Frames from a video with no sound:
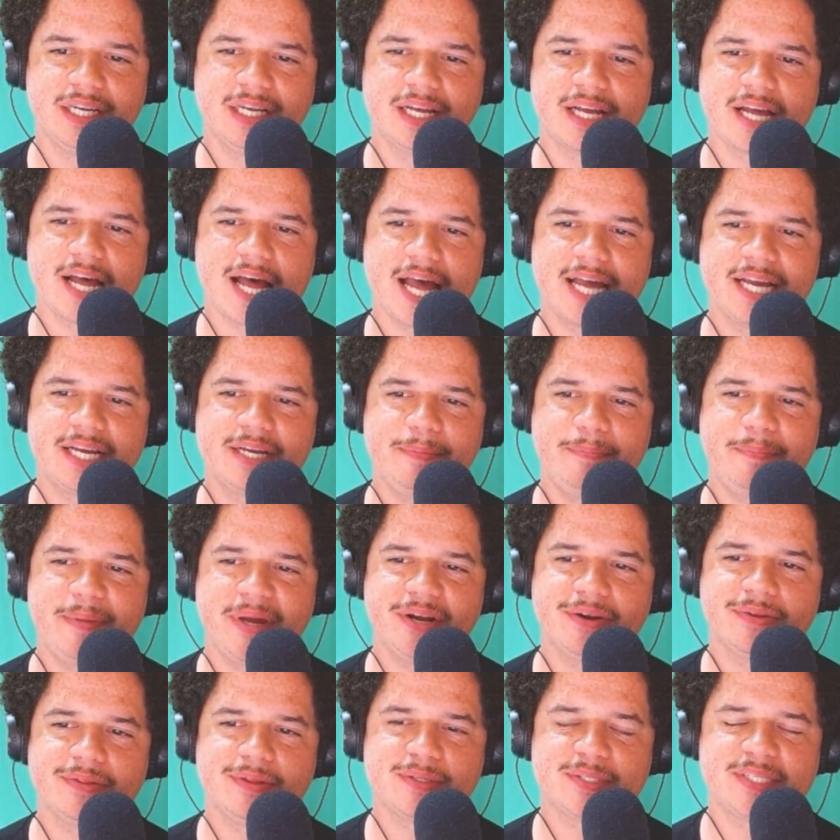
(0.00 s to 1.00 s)
I could
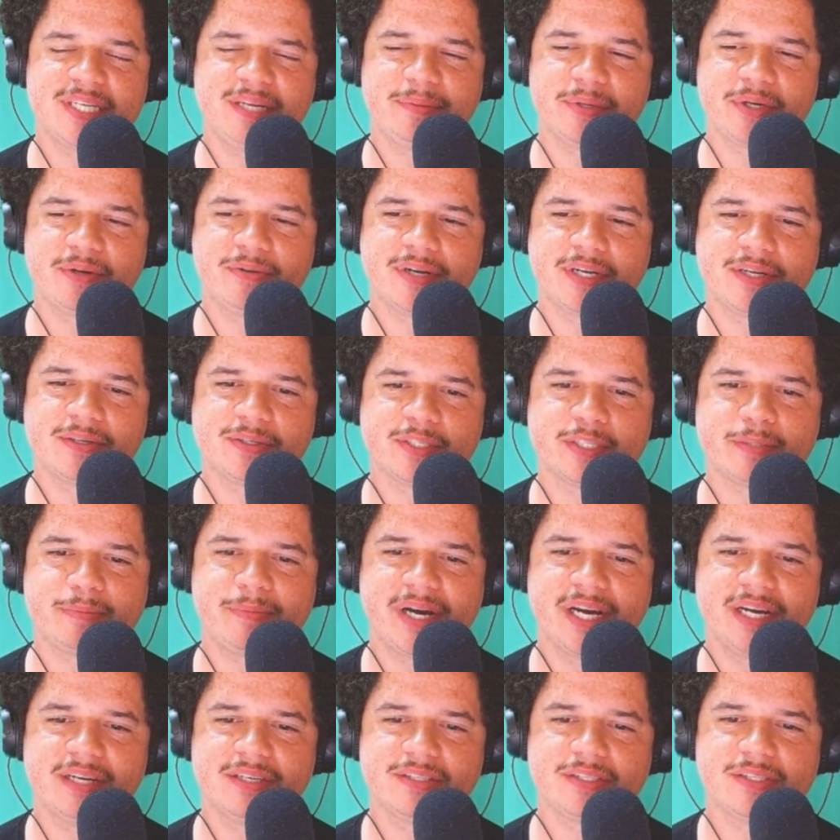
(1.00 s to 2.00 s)
bear those hypocritical
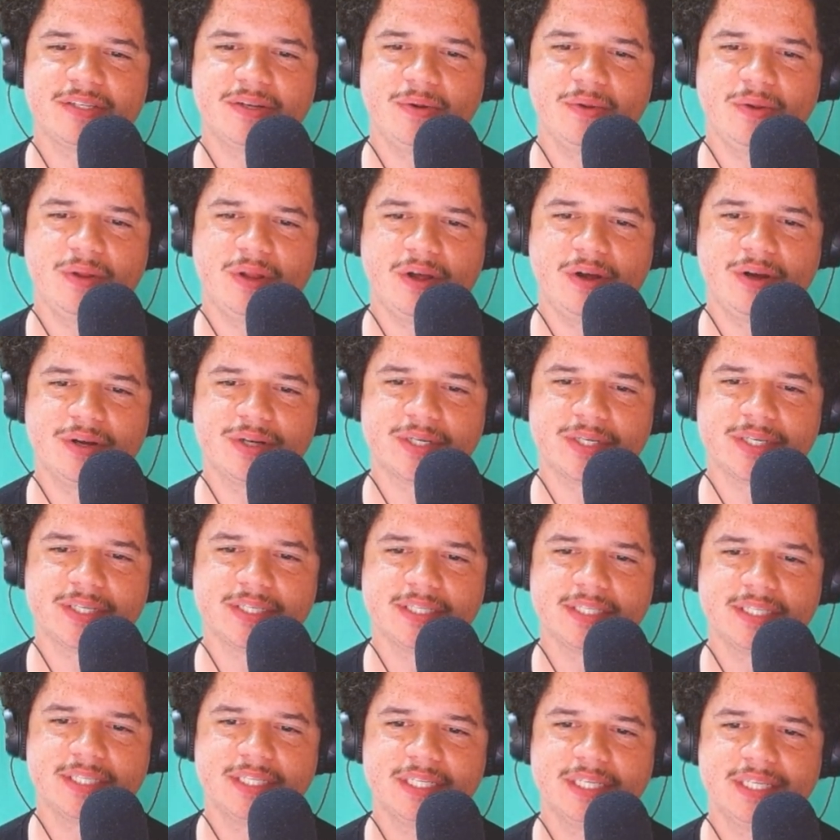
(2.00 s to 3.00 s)
smiles no longer.
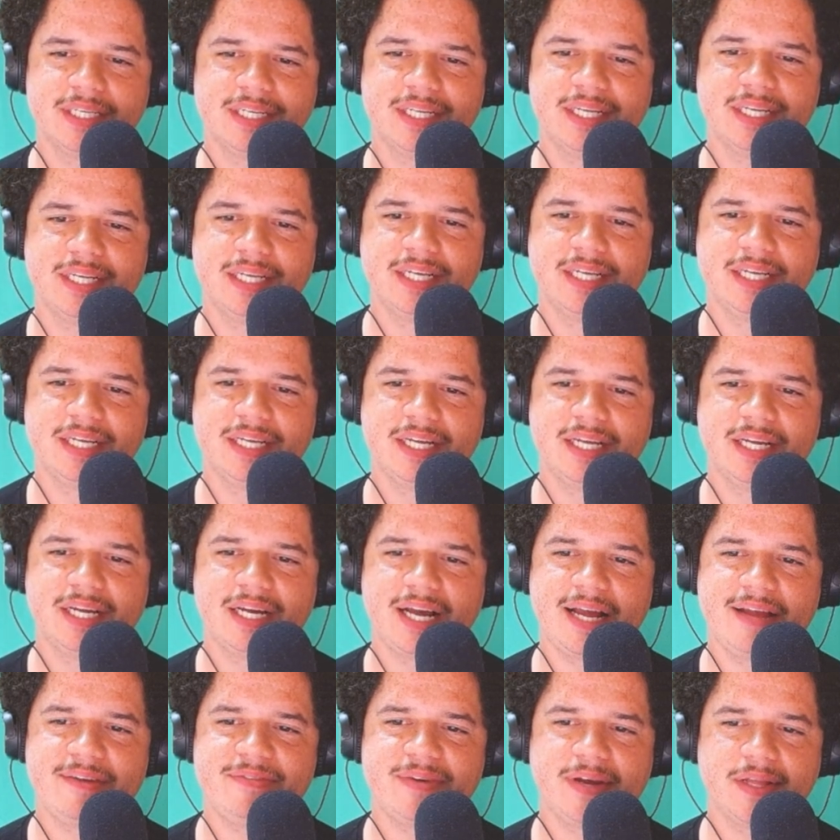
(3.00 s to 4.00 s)

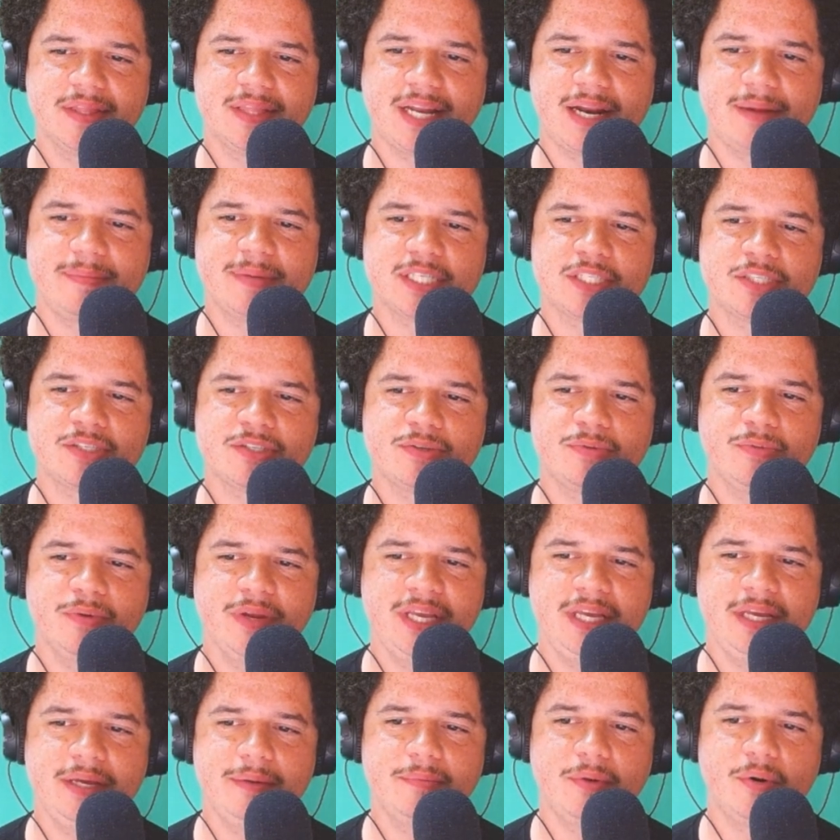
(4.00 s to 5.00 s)
I felt that I must
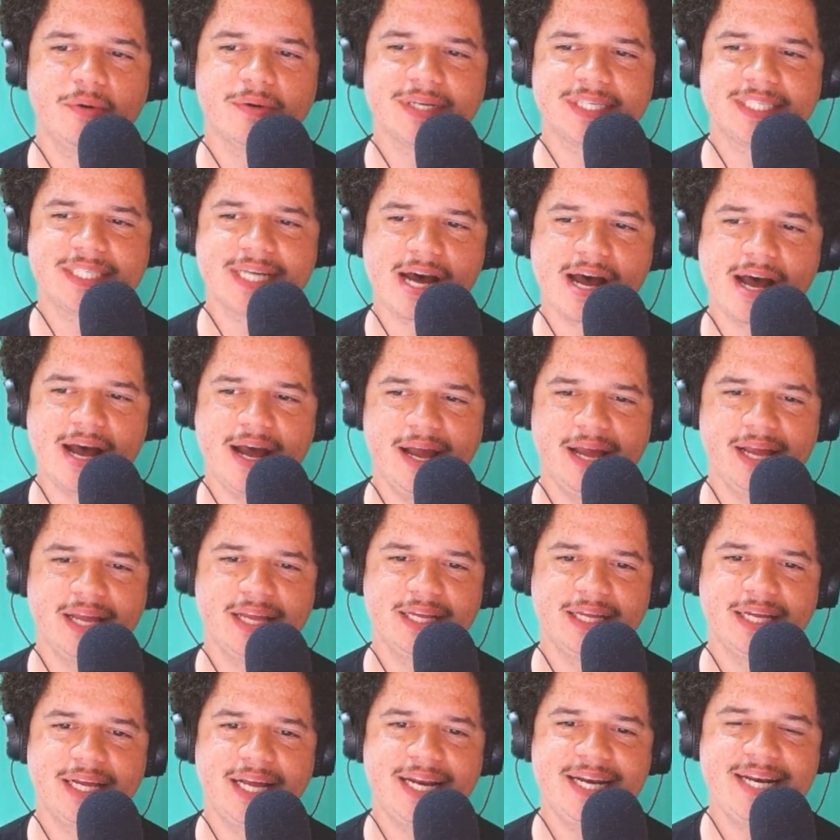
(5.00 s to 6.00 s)
scream or die,
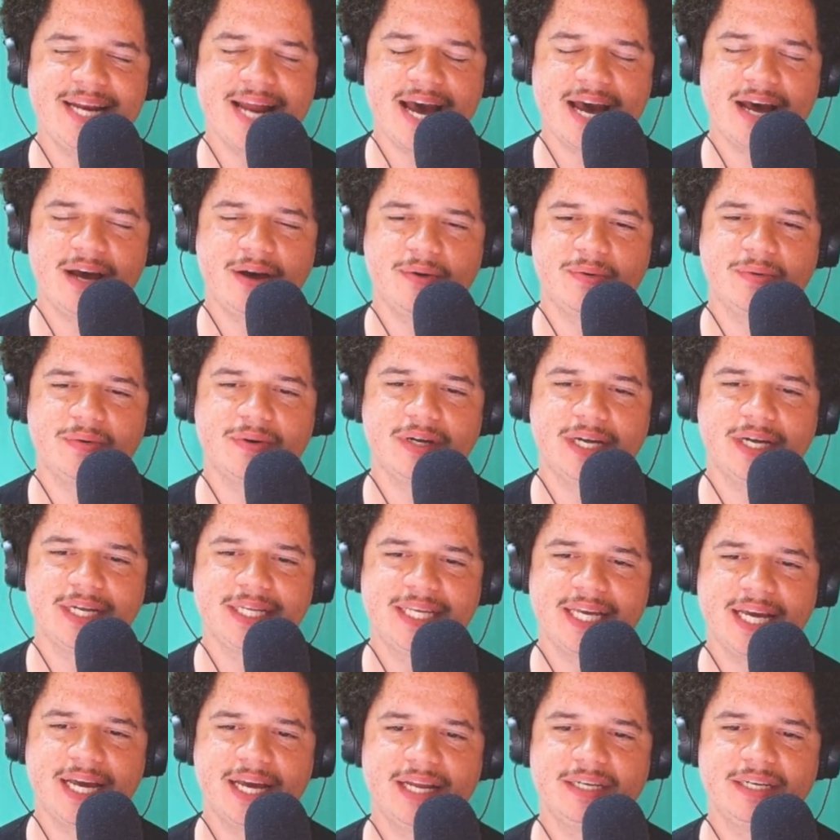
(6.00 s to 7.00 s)
and now,
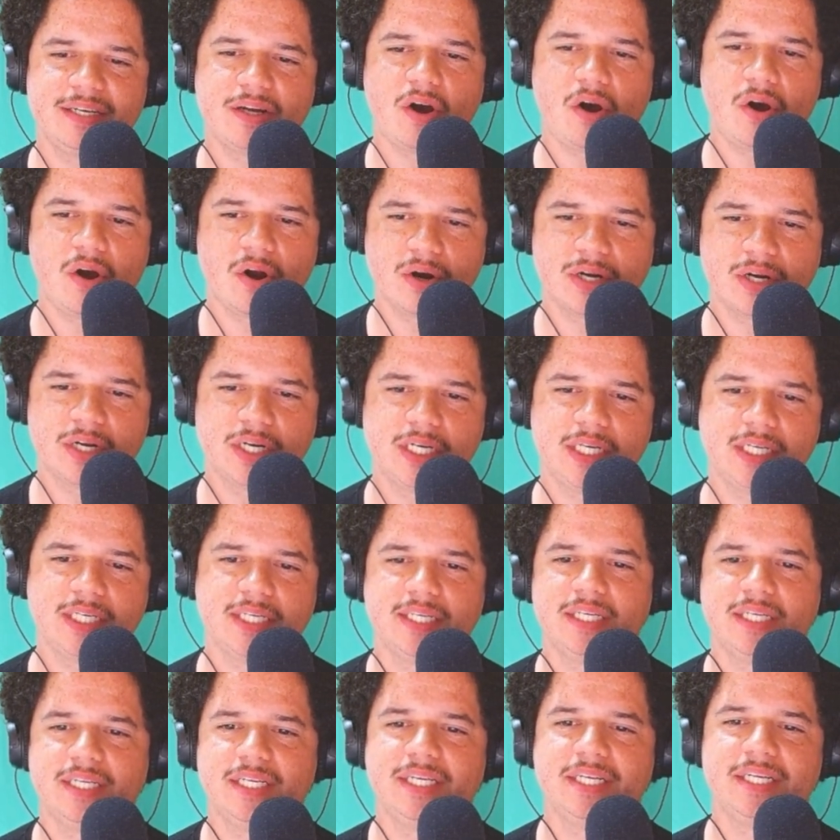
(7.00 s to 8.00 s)
again, hark!
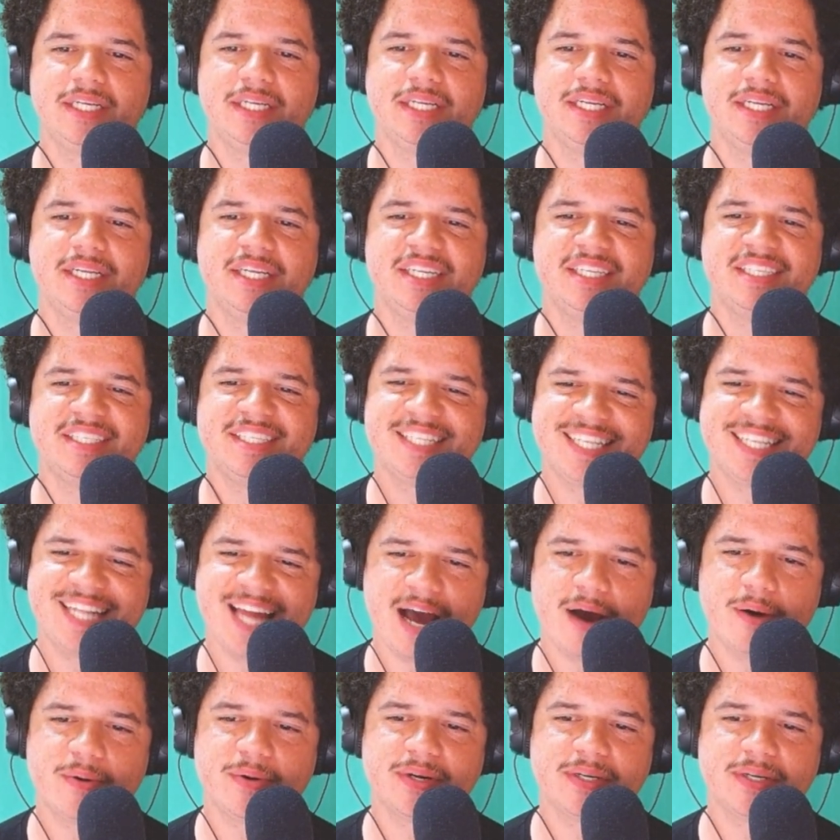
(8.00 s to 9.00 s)

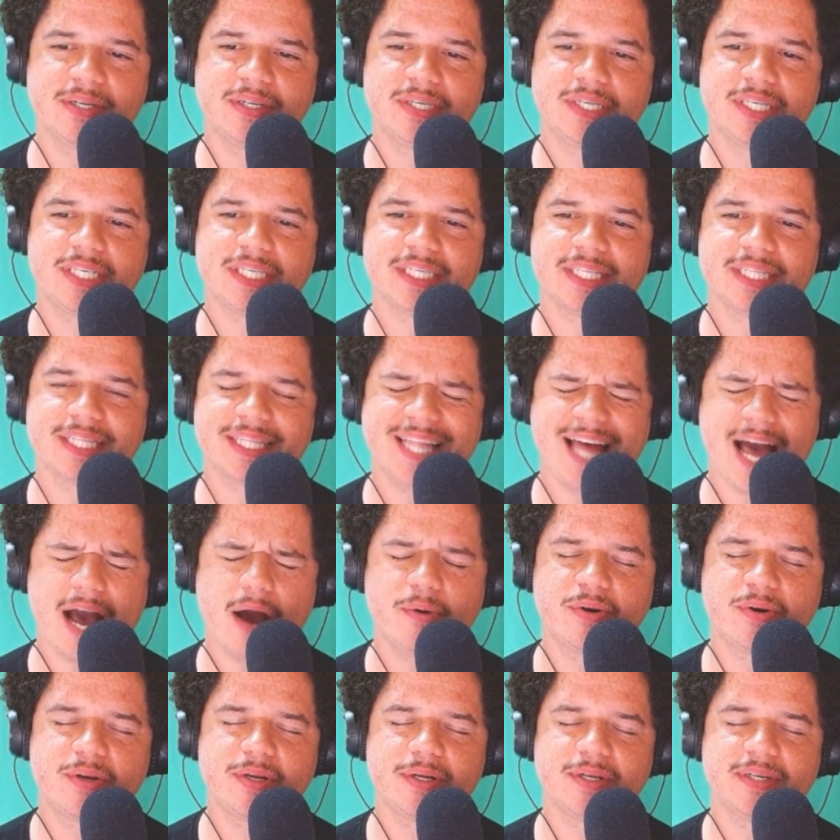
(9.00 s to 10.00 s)
Louder,
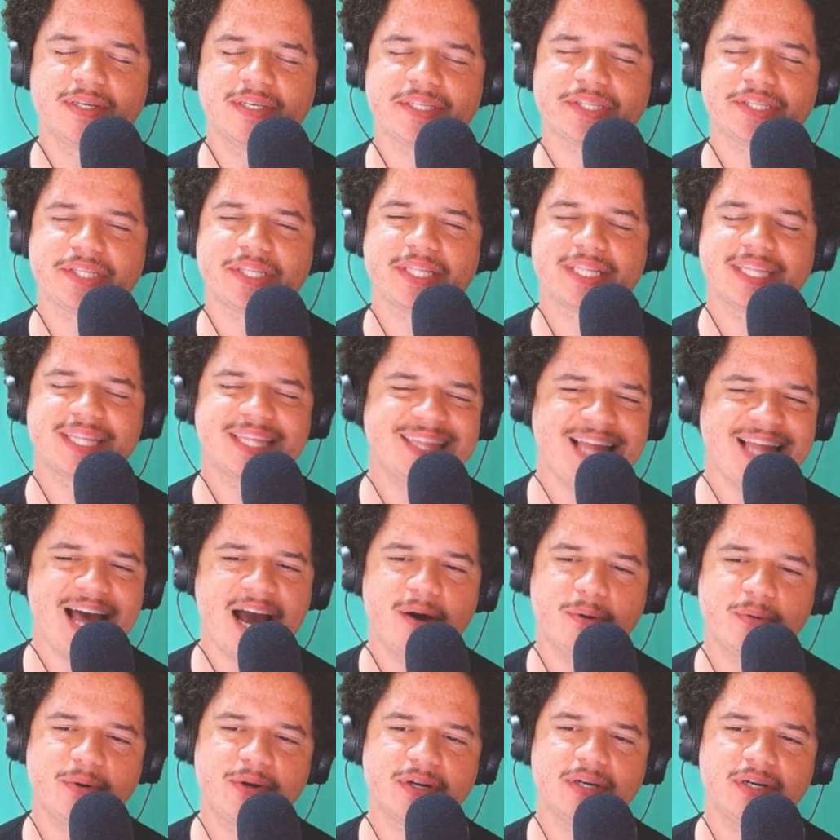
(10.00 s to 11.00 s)
louder,
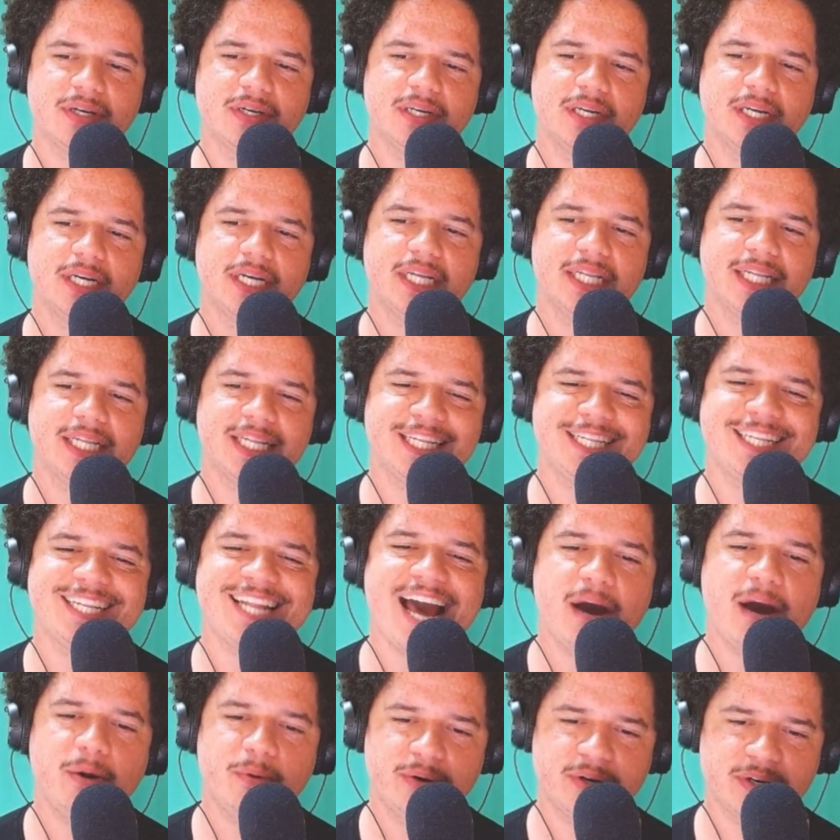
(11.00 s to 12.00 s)
louder,
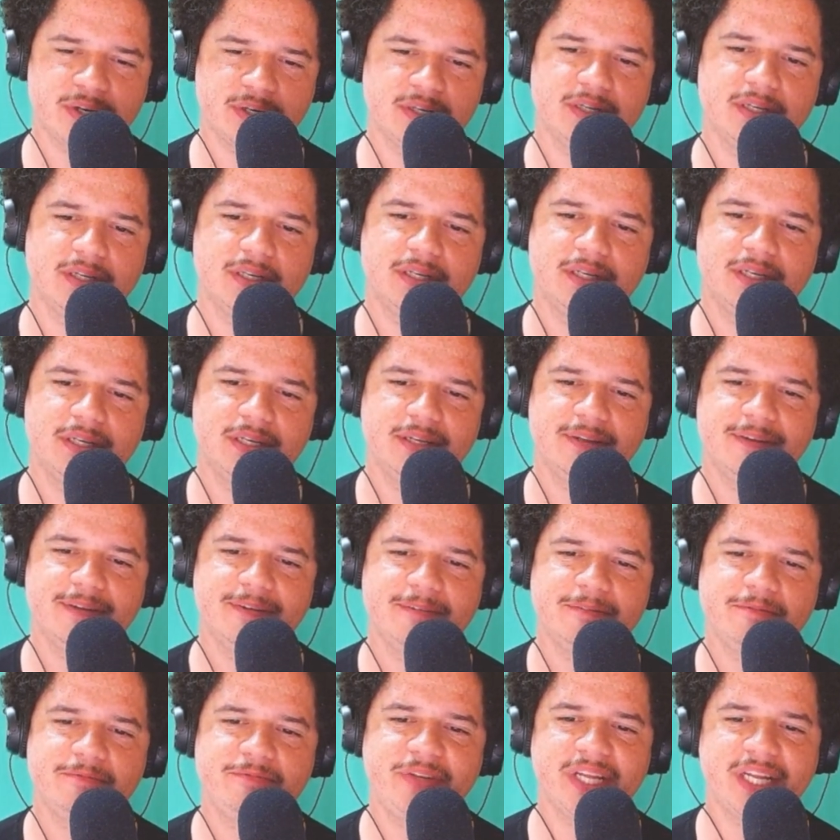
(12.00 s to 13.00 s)
louder!
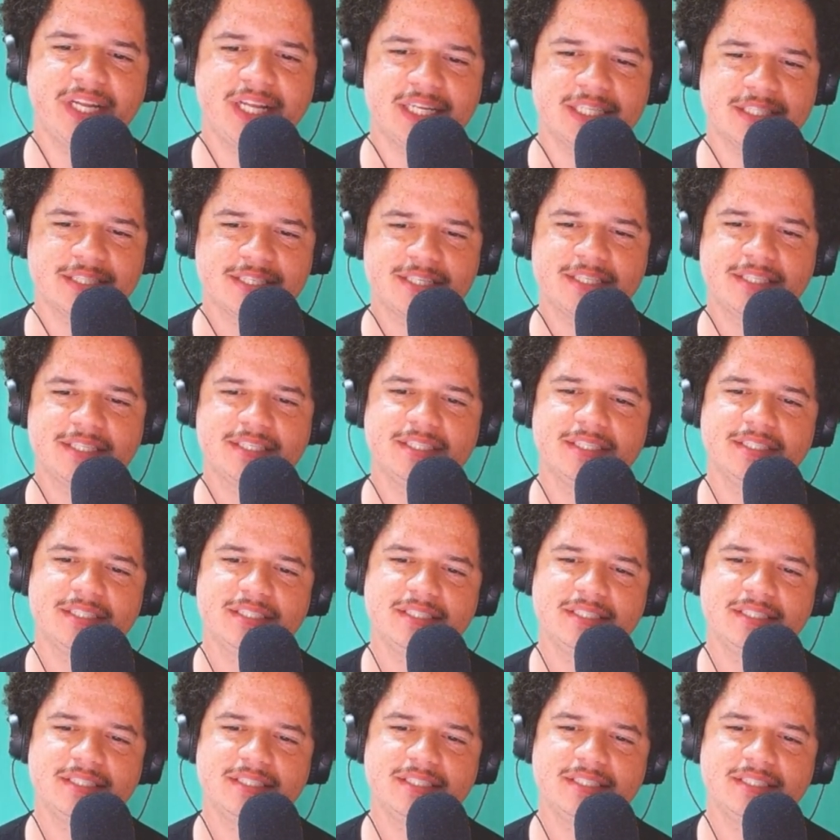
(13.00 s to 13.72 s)
Villains!